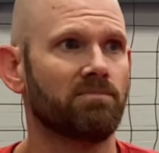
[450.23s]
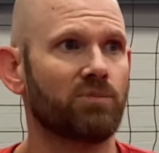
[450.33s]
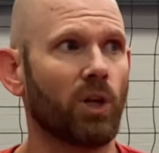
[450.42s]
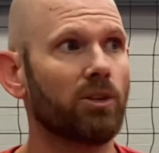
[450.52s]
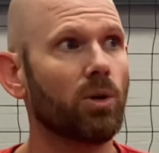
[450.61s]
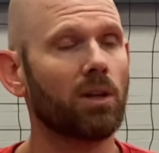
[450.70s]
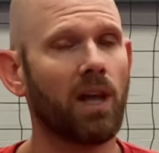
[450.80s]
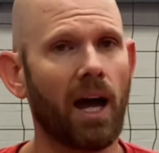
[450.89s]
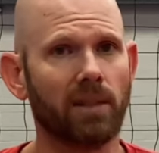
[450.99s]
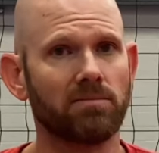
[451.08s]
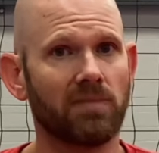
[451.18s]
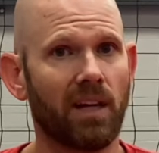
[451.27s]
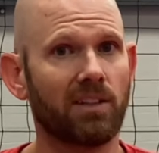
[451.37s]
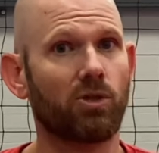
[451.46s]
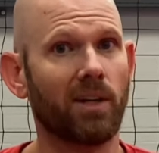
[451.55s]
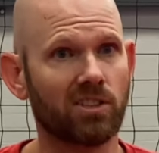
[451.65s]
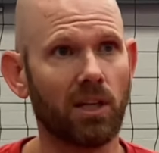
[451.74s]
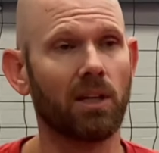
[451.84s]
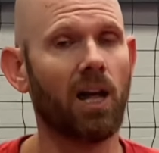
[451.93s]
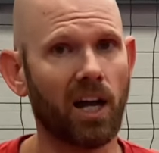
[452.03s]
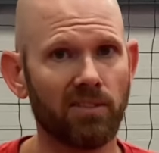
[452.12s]
So I do a lot. And so I see a
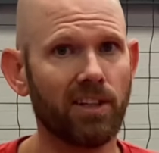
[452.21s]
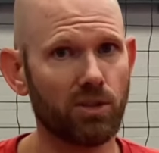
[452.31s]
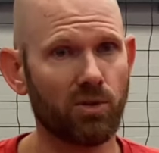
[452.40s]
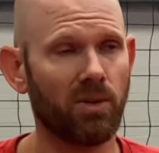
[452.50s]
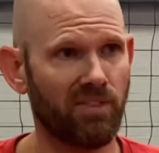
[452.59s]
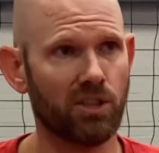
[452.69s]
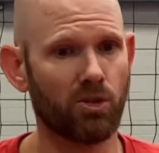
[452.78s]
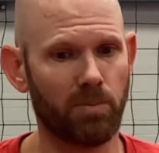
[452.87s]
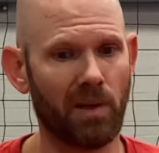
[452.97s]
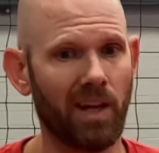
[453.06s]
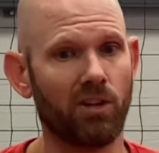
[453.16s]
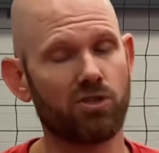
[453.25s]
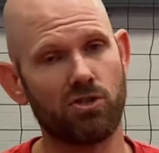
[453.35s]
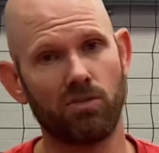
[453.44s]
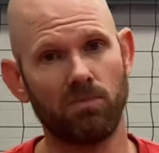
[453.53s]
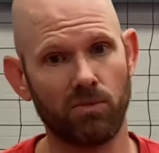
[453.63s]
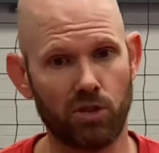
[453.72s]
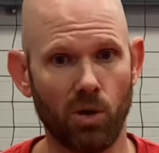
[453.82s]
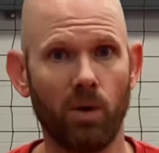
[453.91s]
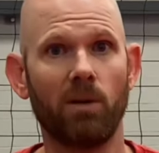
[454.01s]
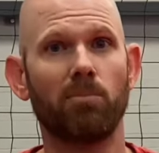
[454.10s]
lot of individual players
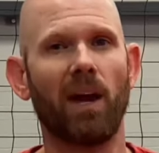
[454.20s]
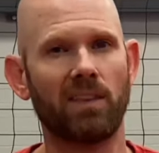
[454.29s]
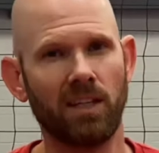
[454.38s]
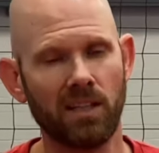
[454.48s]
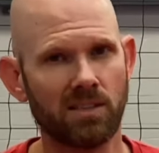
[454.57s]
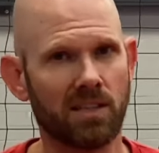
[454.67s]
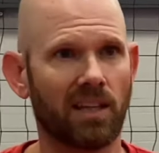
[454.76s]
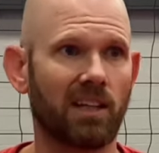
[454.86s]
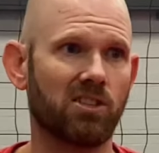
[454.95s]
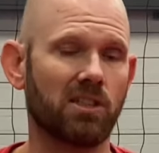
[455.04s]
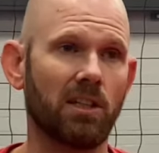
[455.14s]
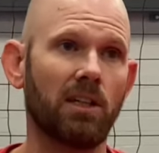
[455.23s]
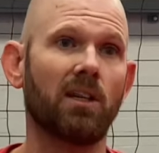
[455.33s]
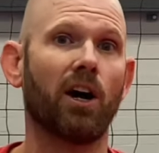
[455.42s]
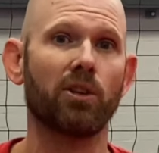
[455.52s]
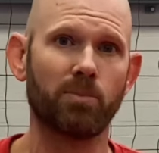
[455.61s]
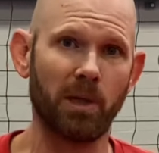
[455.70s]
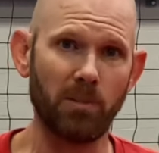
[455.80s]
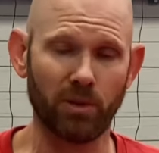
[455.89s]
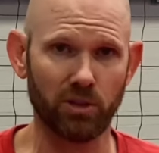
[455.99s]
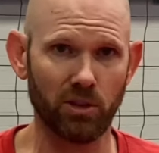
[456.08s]
doing methods that they see other
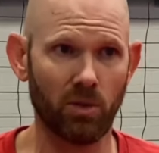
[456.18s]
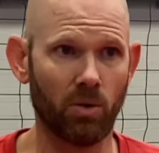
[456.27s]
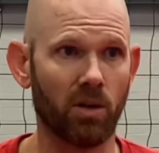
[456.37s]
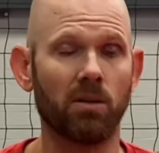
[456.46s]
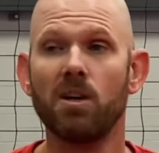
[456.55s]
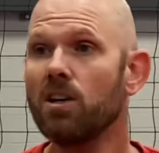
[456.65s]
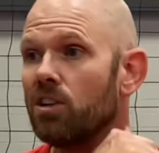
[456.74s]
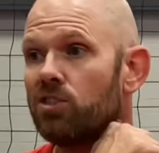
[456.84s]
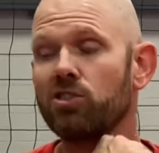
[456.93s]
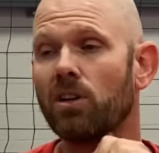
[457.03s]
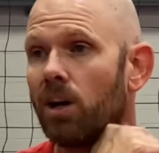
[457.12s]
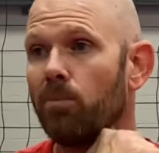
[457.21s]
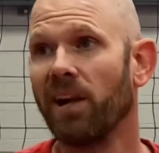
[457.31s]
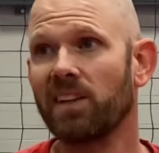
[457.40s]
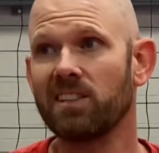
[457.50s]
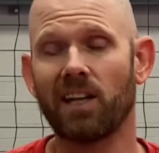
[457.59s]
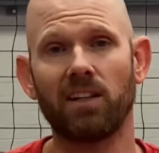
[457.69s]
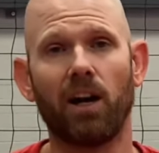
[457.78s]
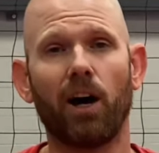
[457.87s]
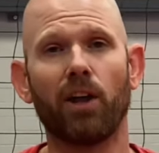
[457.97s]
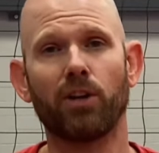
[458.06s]
people do, or methods that
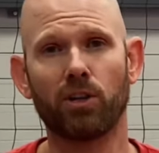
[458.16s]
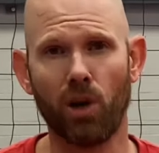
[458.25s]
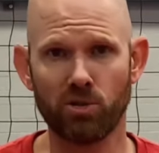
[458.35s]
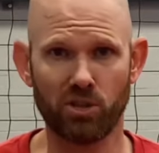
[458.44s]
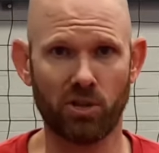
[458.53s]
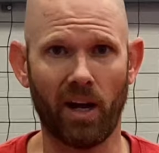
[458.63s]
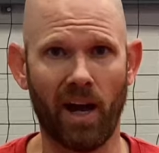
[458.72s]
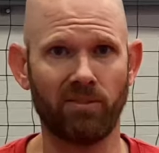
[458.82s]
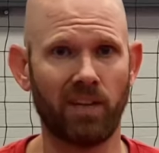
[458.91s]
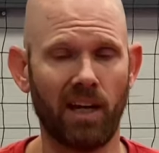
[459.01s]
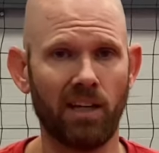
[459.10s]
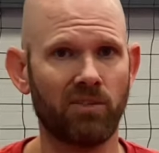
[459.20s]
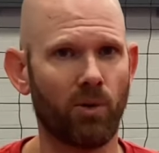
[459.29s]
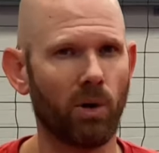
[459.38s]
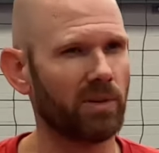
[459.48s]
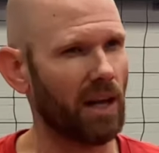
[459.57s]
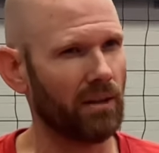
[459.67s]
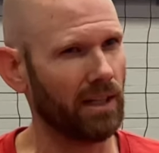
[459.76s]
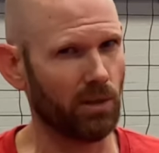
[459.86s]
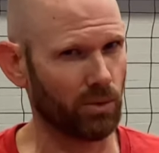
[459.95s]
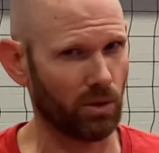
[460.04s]
other coaches are advocating for without
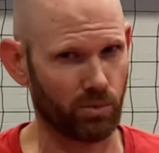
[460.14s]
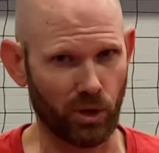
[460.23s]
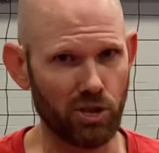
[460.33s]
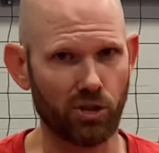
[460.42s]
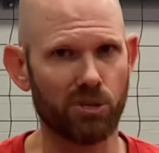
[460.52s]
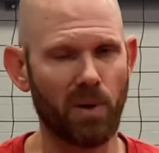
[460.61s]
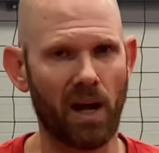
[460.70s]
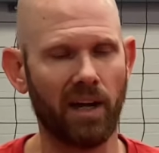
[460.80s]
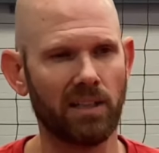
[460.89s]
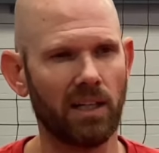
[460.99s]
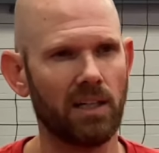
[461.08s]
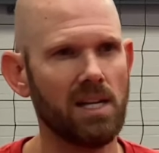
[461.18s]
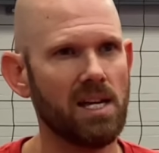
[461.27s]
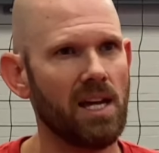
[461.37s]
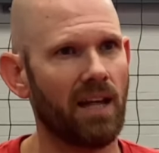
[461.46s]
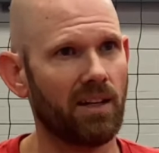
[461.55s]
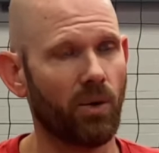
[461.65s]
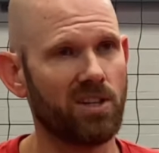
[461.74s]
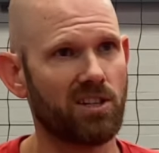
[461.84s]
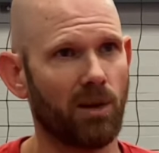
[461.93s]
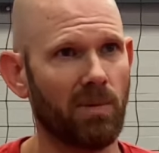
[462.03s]
any real research behind it. And they
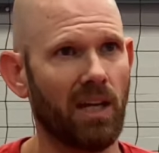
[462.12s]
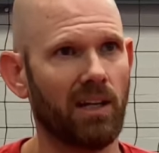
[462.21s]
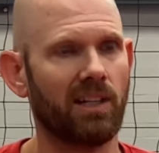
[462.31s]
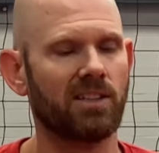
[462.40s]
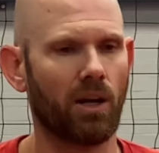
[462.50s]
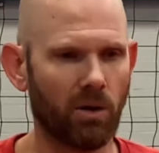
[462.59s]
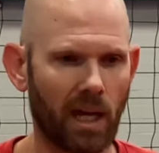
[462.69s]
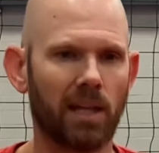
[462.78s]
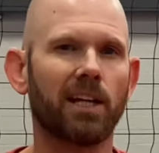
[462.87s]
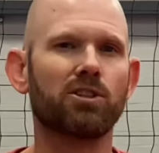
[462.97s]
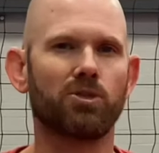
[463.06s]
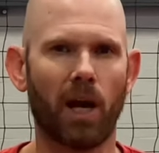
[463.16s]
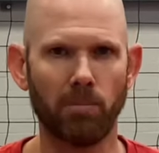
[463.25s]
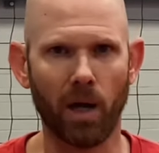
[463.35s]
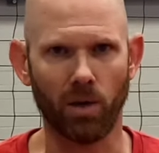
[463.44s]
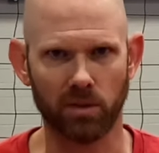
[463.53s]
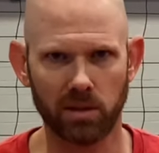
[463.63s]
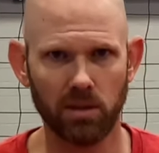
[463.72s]
always come in and I say, okay, let's try both.